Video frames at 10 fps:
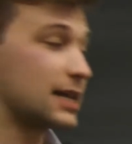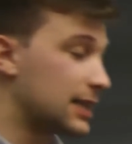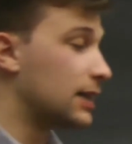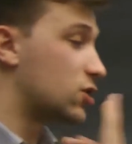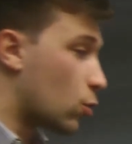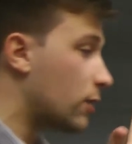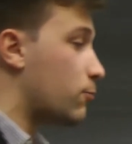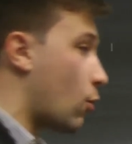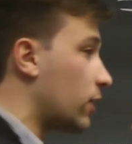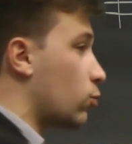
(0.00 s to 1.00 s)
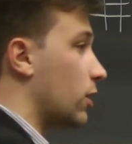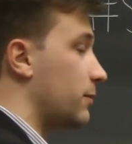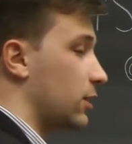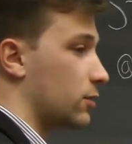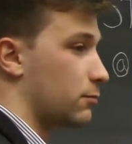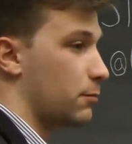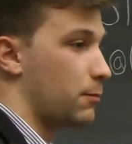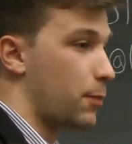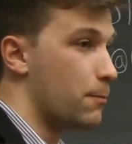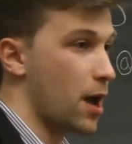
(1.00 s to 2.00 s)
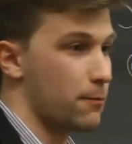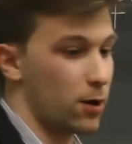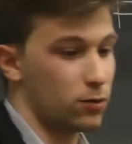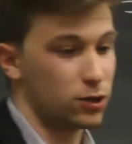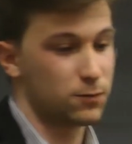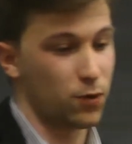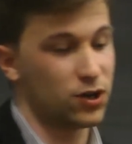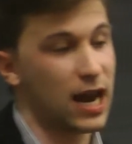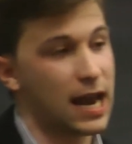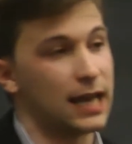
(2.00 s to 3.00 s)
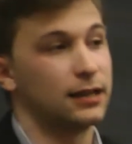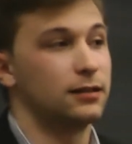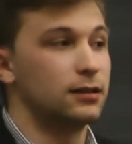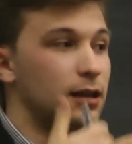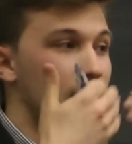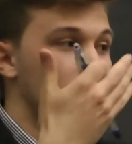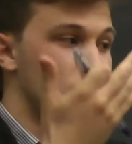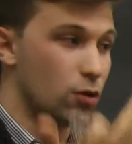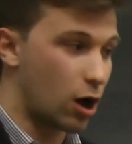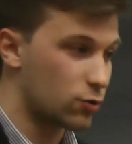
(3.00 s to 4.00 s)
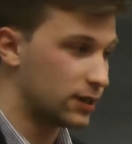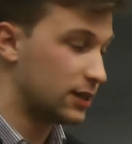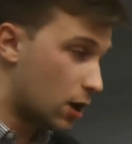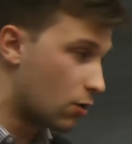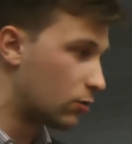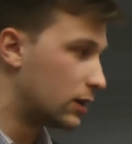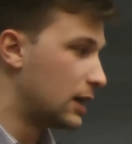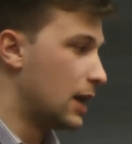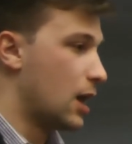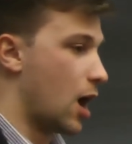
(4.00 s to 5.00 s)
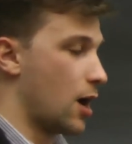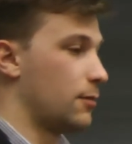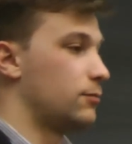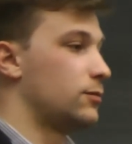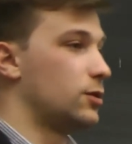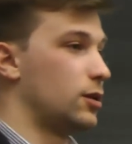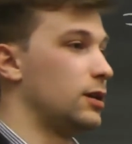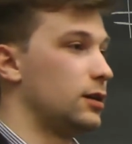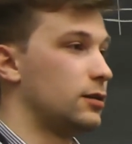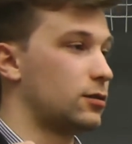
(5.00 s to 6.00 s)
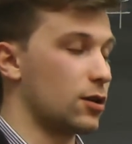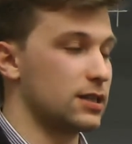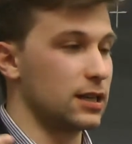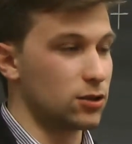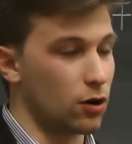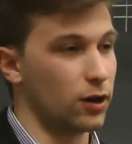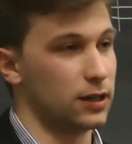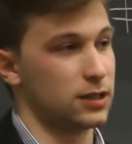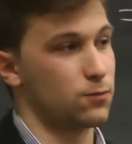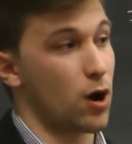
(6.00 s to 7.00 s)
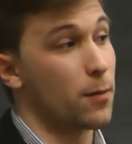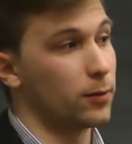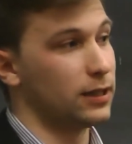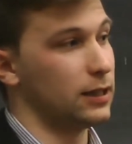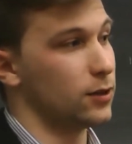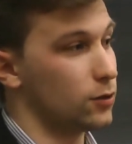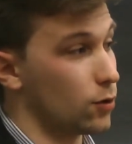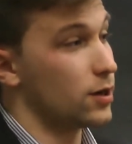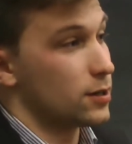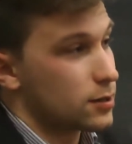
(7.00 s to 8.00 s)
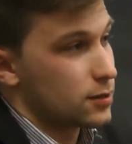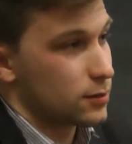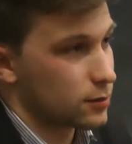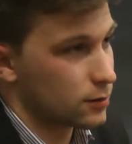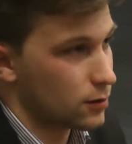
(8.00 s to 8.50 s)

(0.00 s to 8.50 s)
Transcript: I said, it's 1.1 million barrels per day, and like you already know, the tar sands oil is probably the dirtiest